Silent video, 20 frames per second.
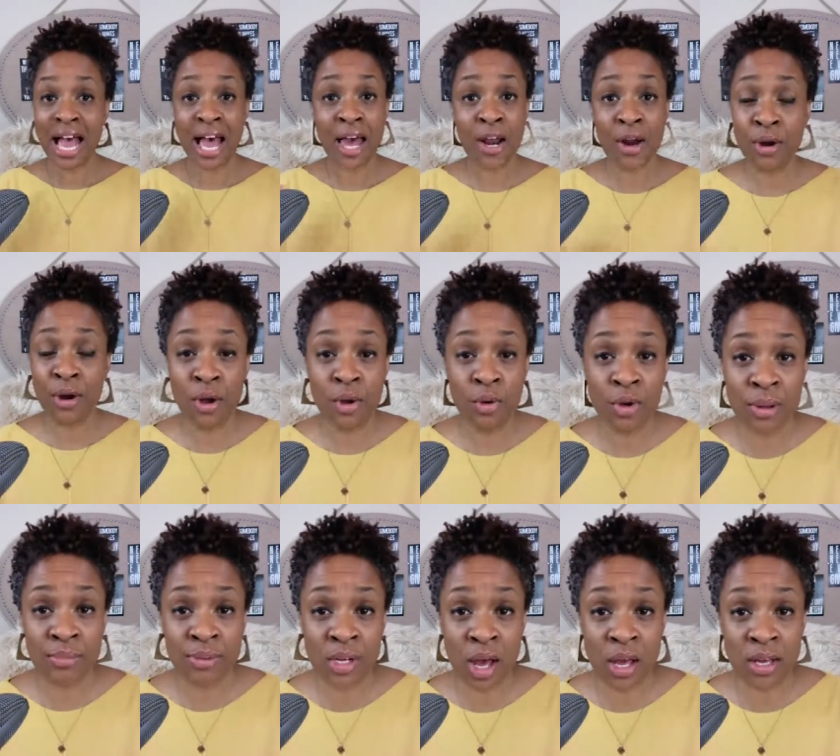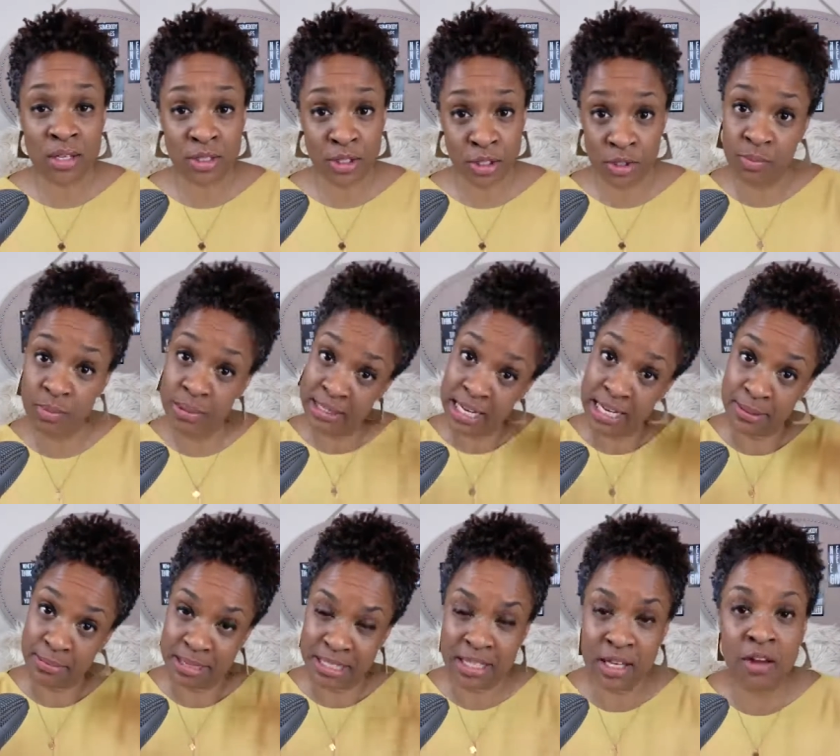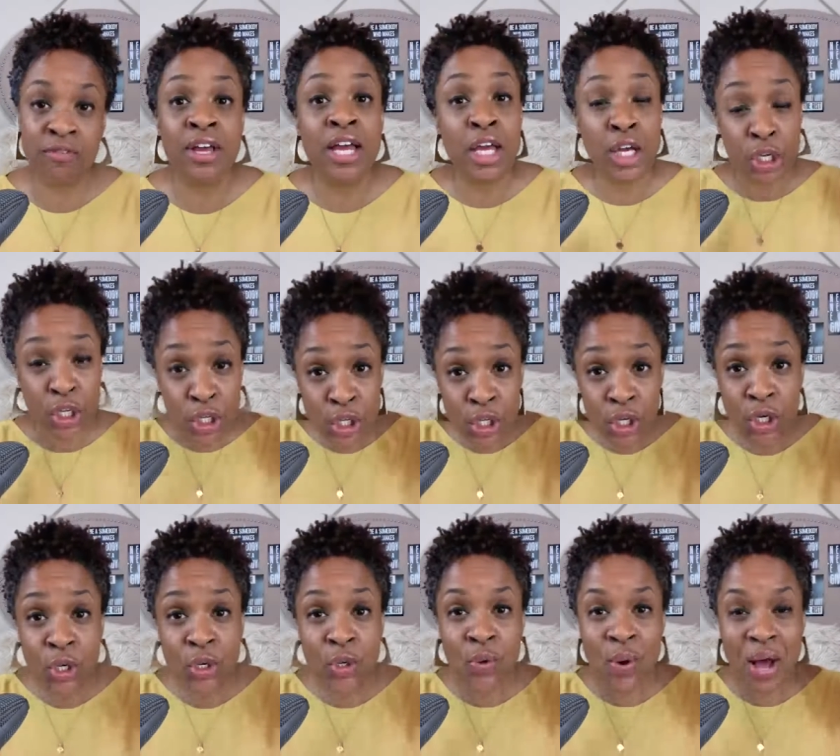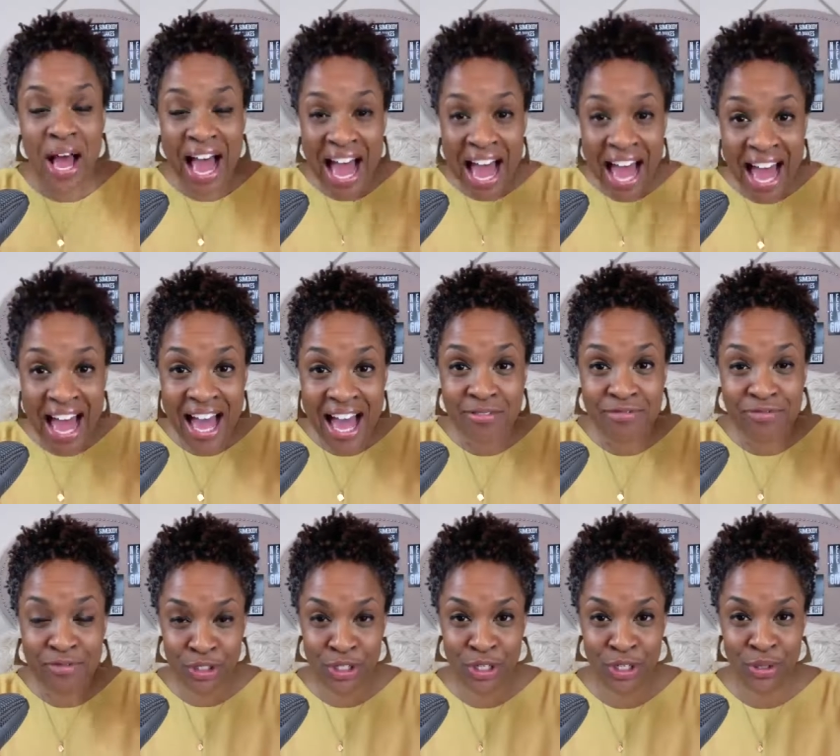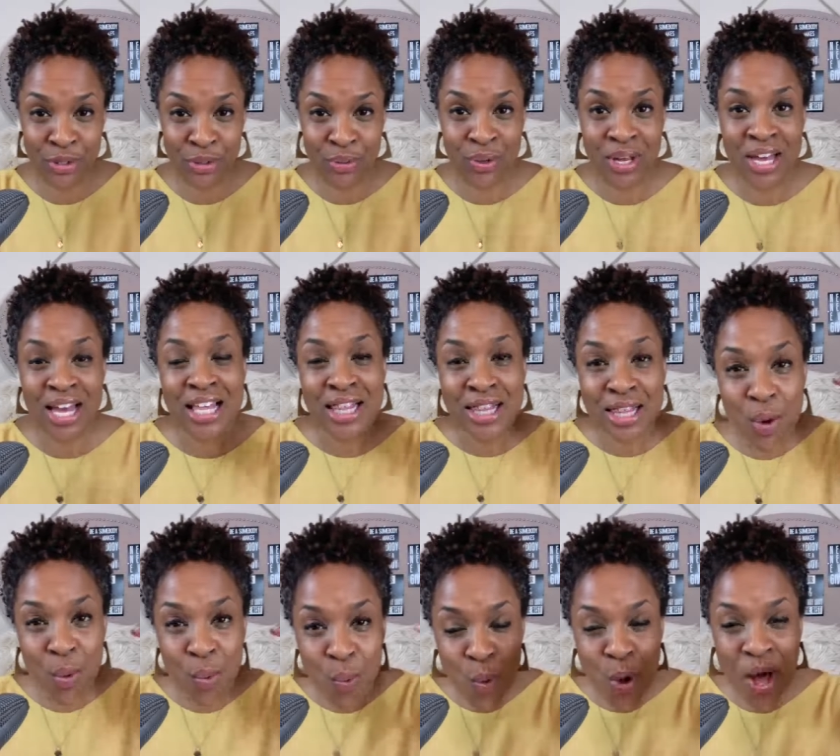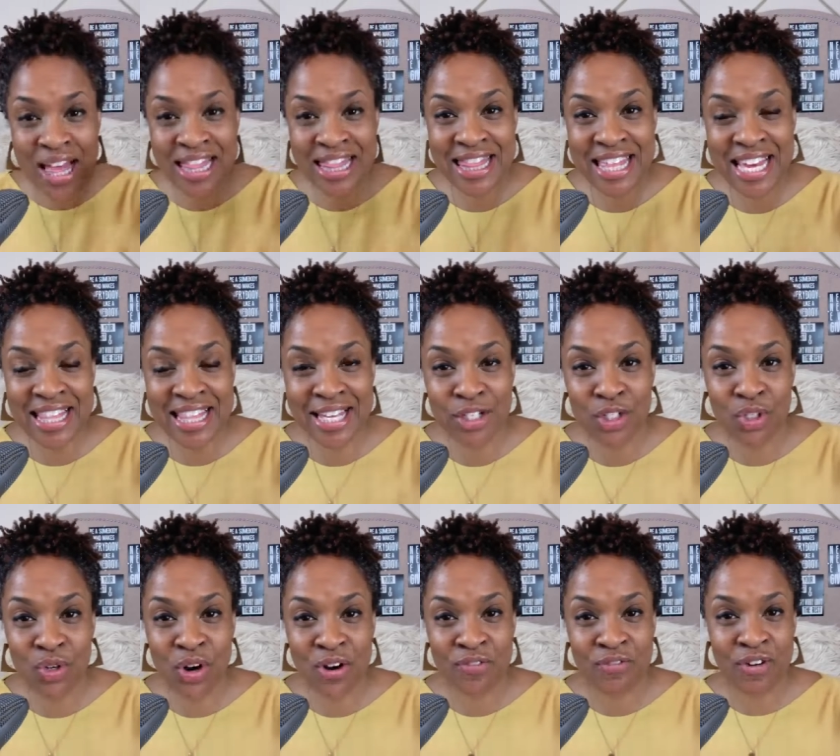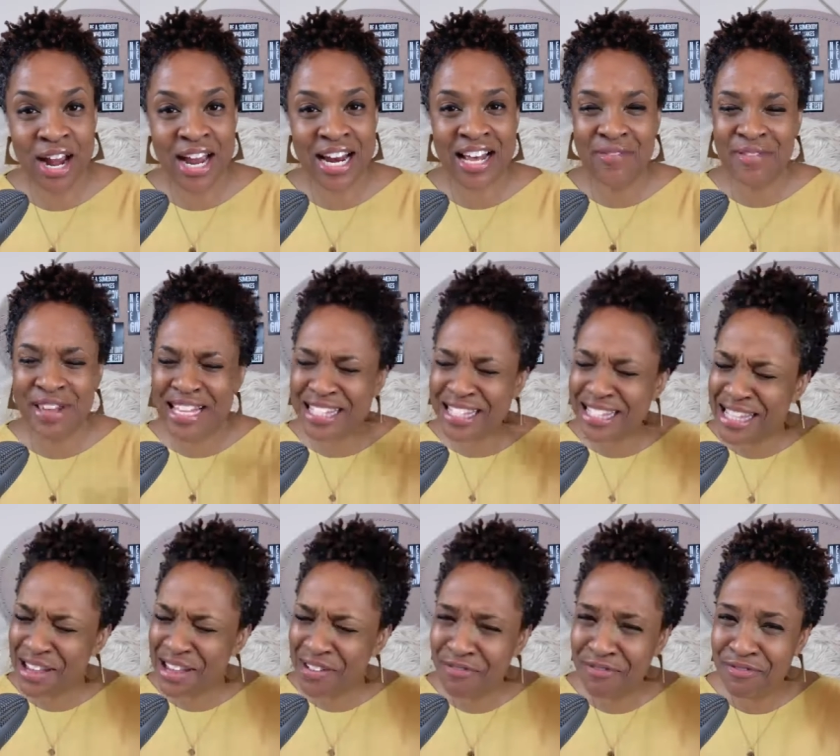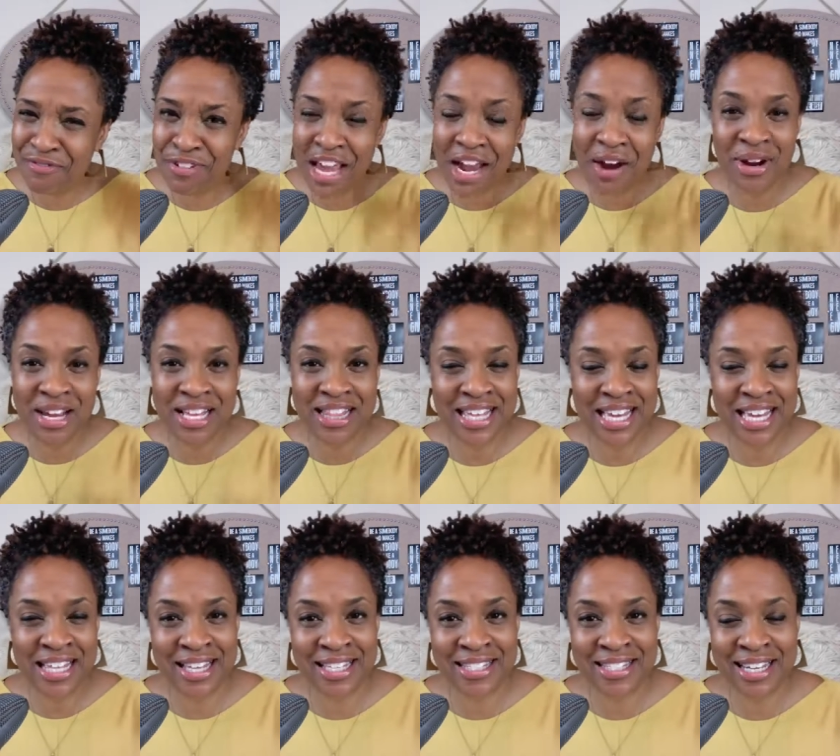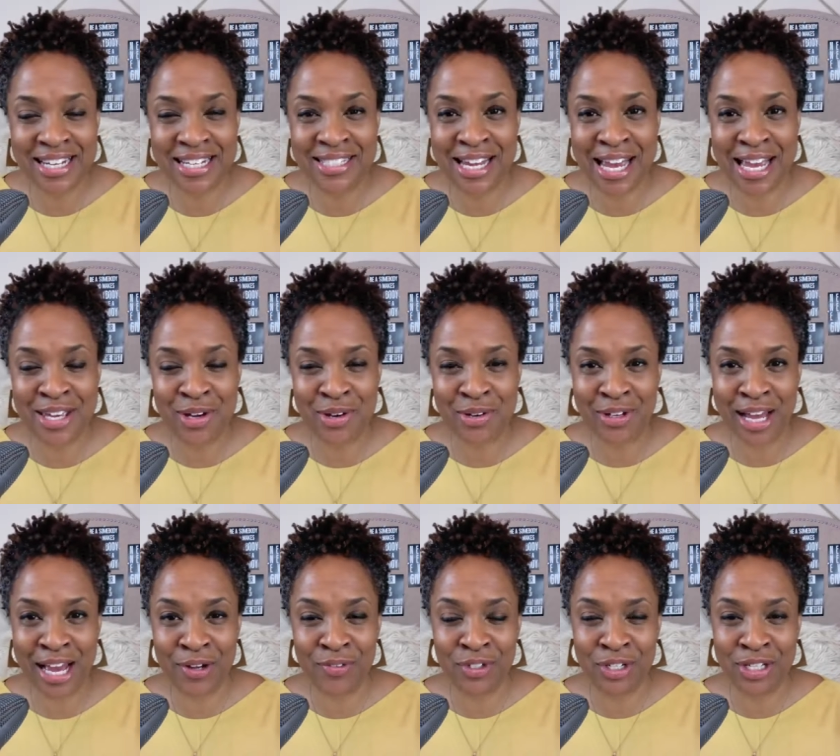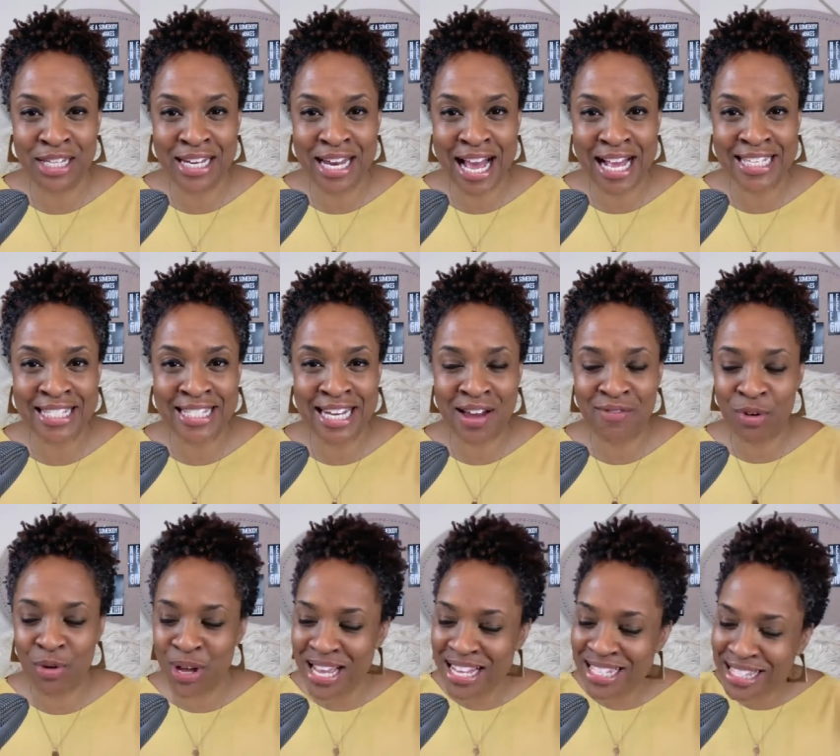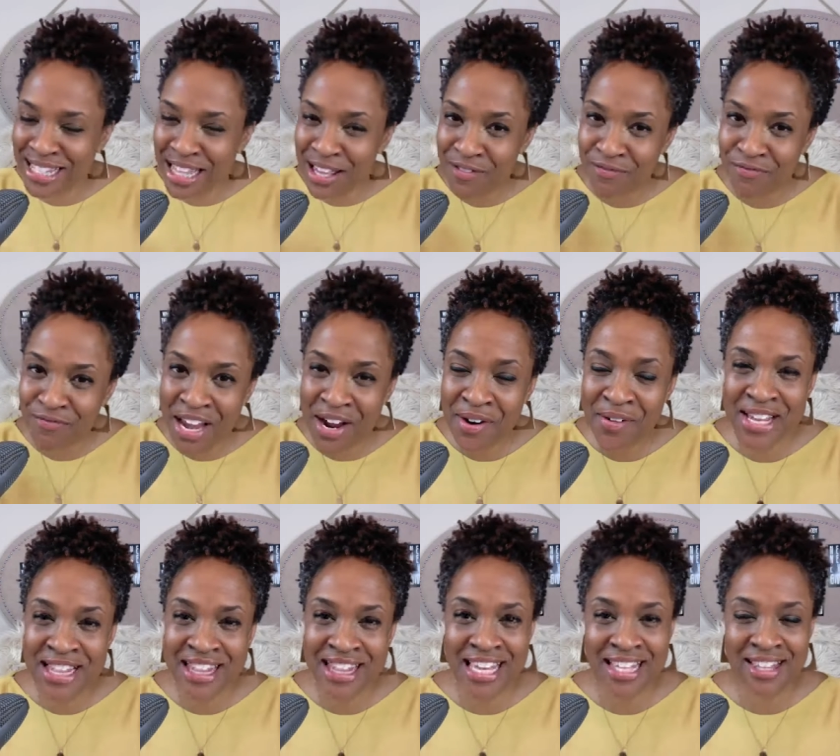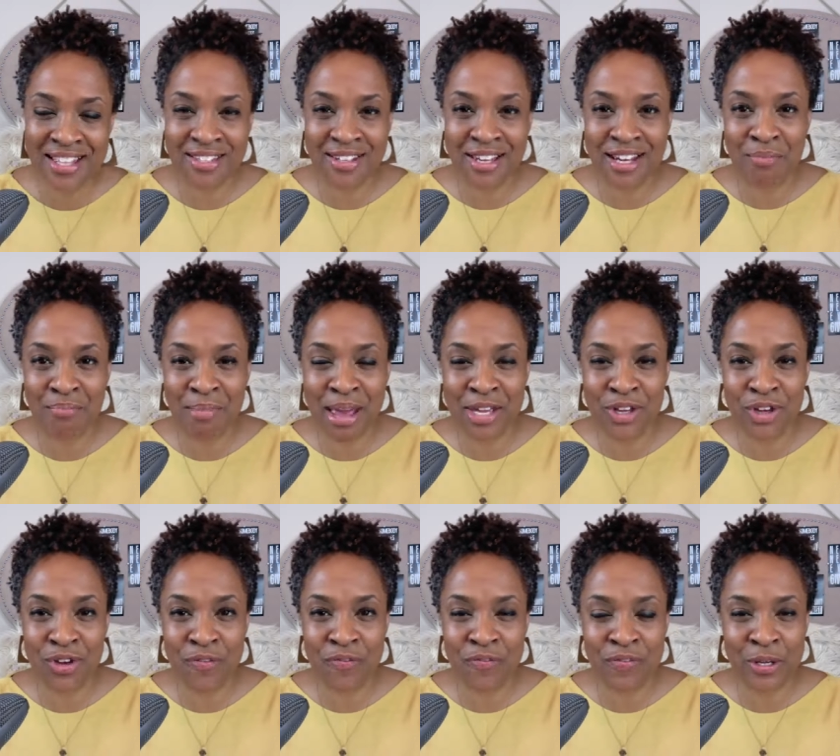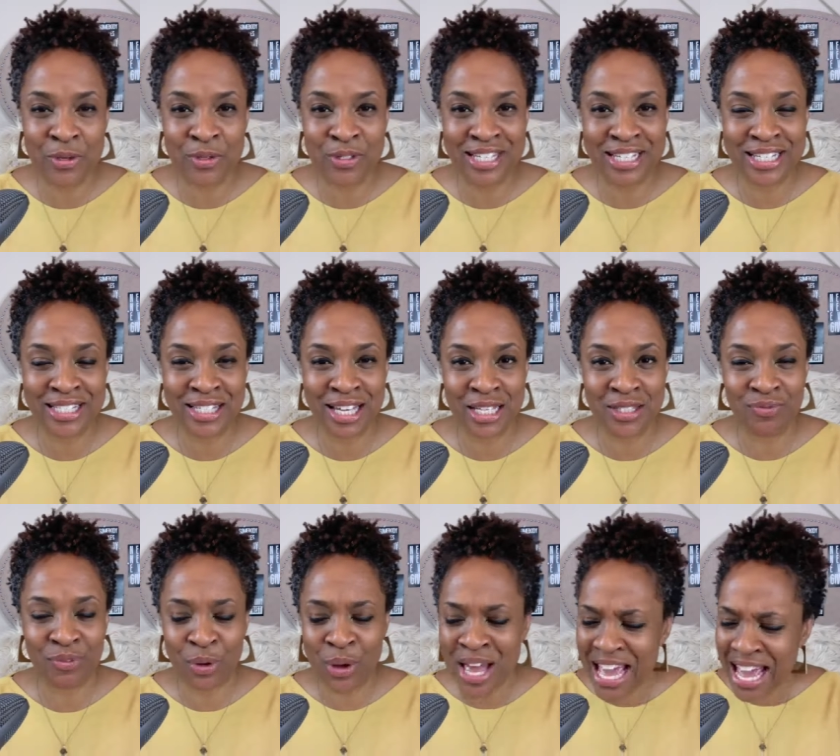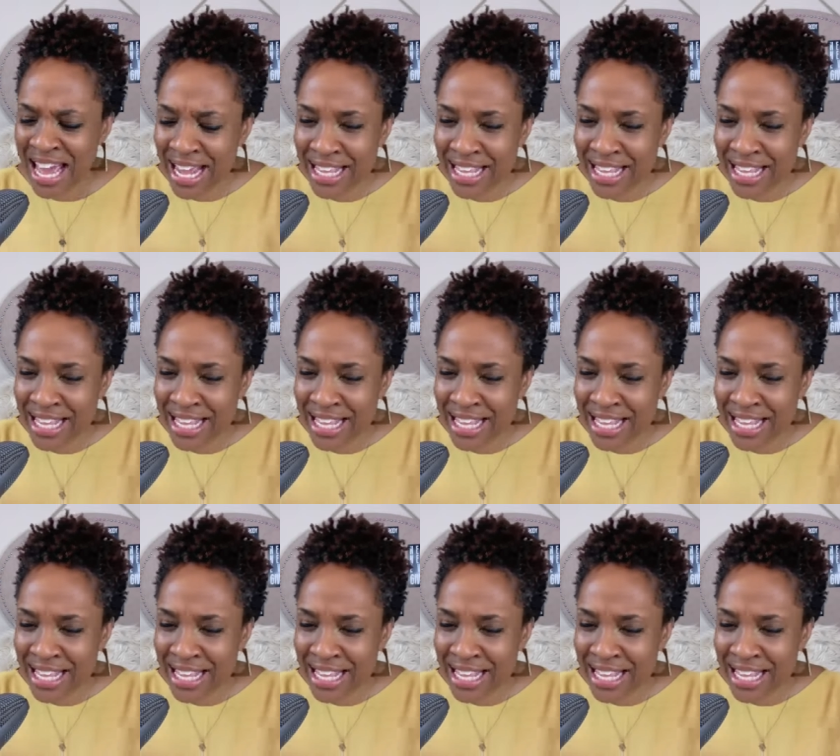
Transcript: I don't know who I'm talking to besides myself. You have to. The one thing that you're afraid of, it's the very thing that's going to take your life to the next level. It's the very thing that's going to make you feel successful.